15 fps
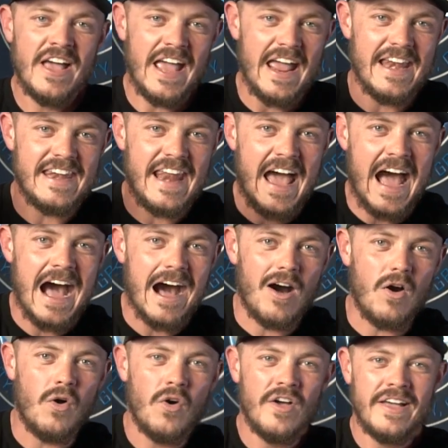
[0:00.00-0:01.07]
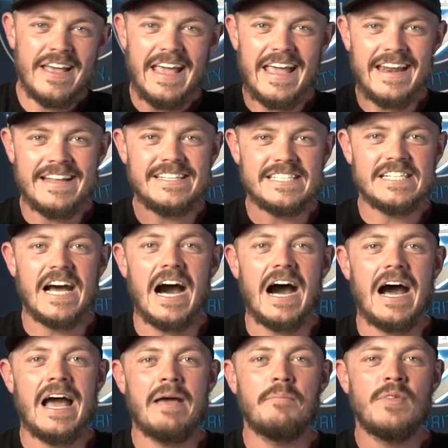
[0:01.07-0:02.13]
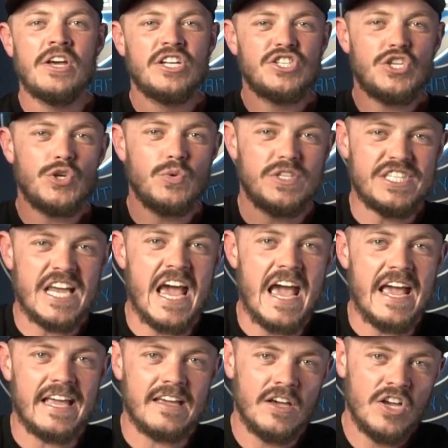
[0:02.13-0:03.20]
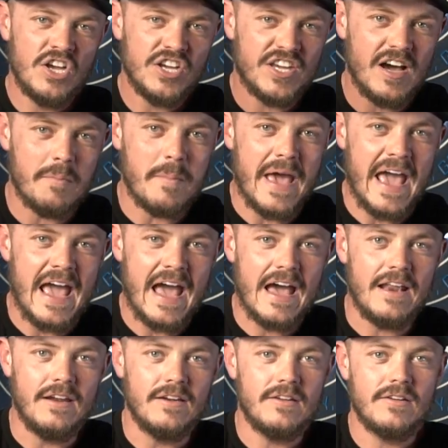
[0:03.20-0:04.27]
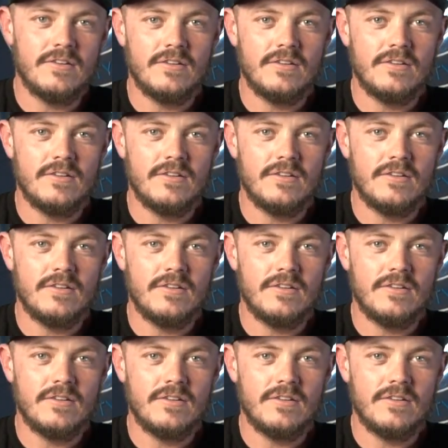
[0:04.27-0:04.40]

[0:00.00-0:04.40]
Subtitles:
and now it is time to take command.